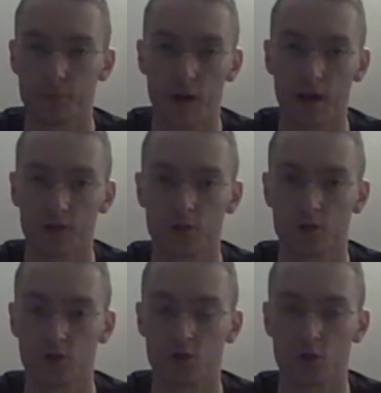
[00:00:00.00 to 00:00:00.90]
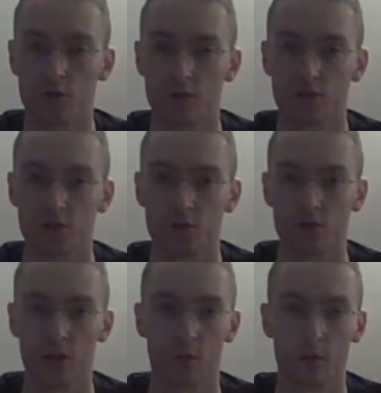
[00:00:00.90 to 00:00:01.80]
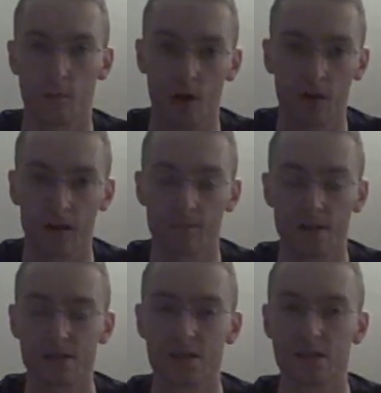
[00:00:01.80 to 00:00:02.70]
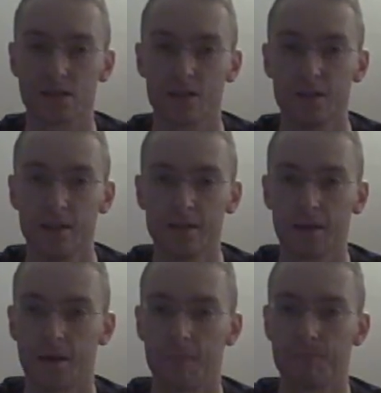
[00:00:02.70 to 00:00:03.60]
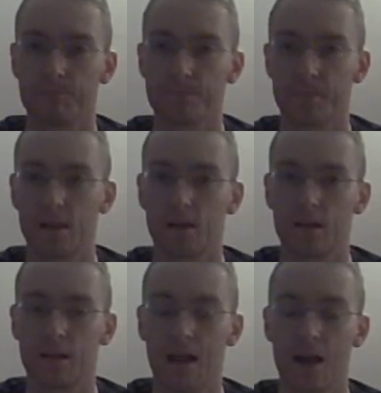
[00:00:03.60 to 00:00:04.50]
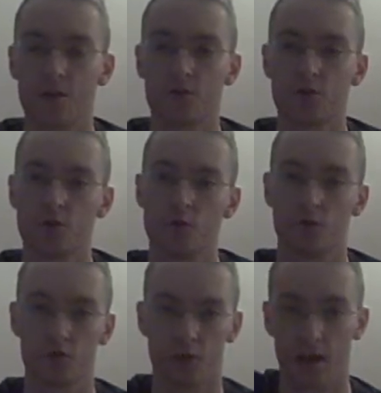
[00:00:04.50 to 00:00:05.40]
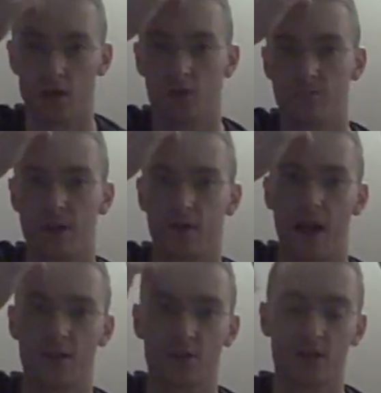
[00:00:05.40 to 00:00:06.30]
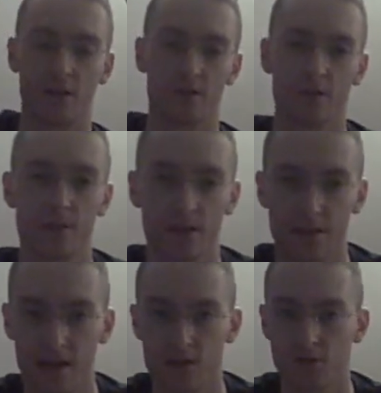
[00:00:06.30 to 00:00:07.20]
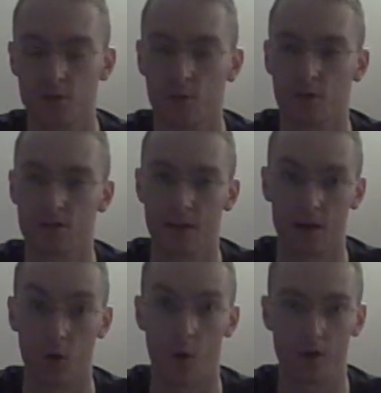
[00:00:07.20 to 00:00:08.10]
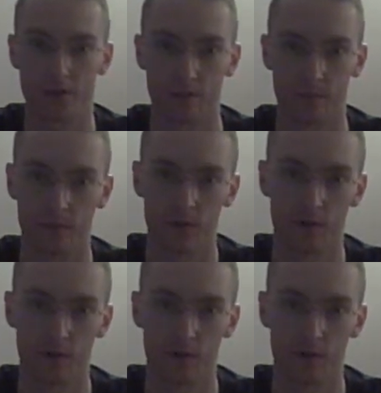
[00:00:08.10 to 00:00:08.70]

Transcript: product or your service, your network marketing business, it'll allow you to try and use better adjectives, because I use the words like awesome